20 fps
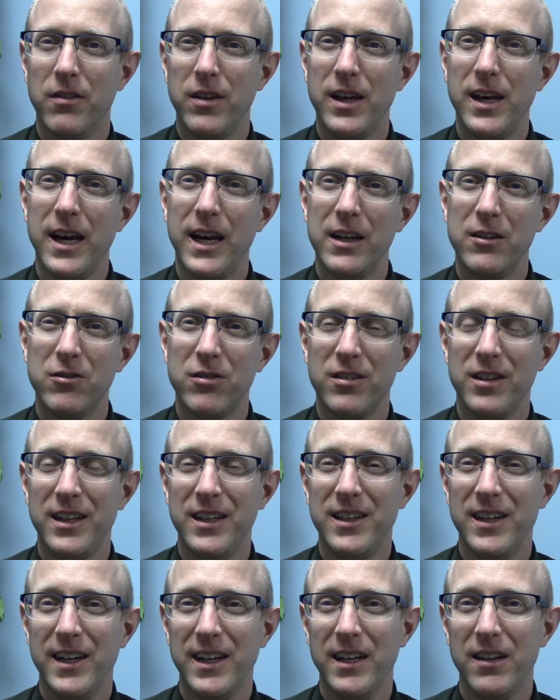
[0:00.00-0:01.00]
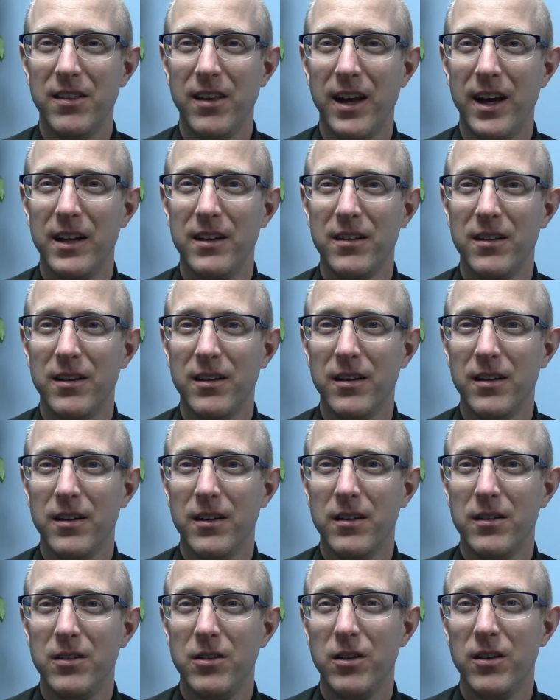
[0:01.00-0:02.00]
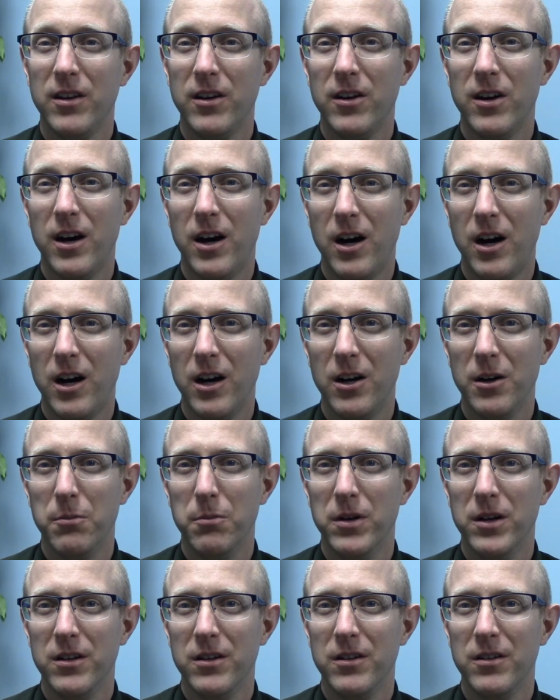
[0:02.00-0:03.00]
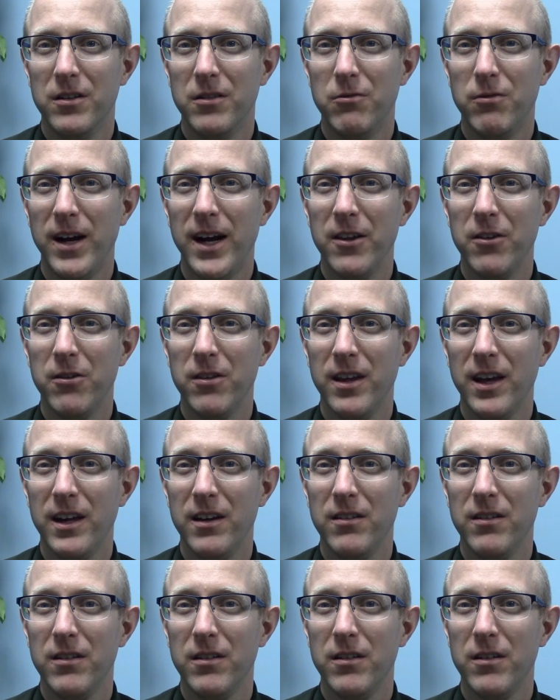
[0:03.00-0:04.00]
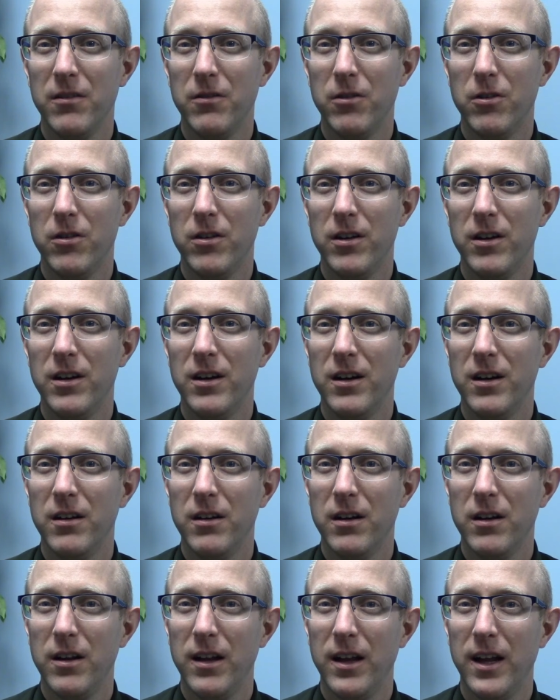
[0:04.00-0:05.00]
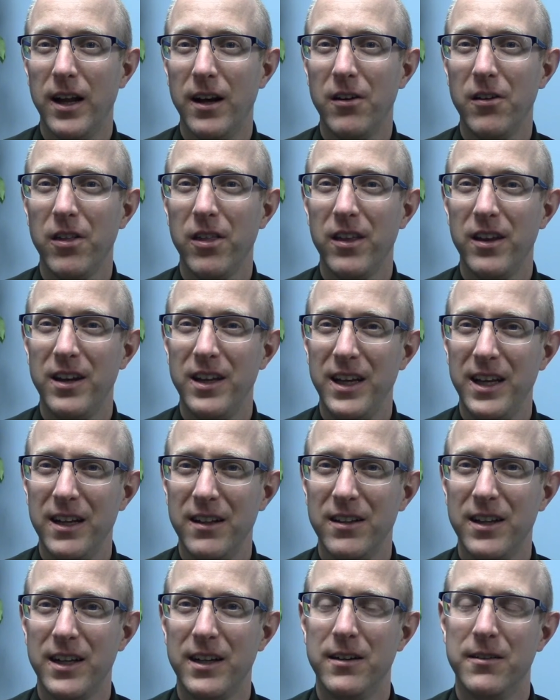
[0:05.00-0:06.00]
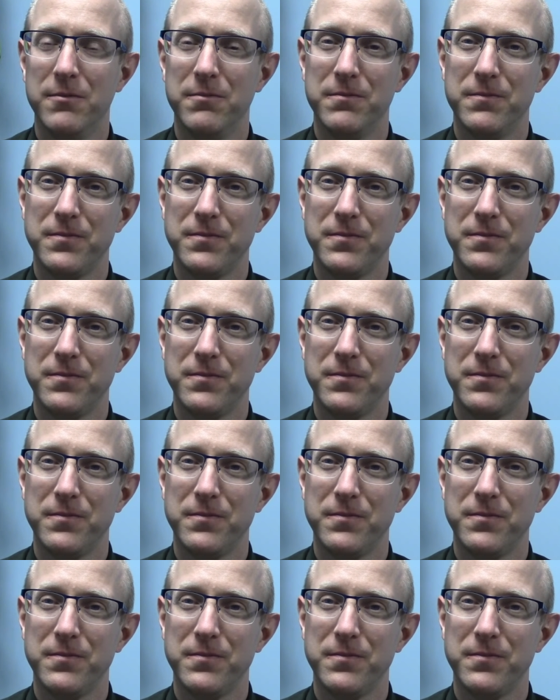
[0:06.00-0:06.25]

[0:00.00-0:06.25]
they actually take that to their harm rather than for their health and healing.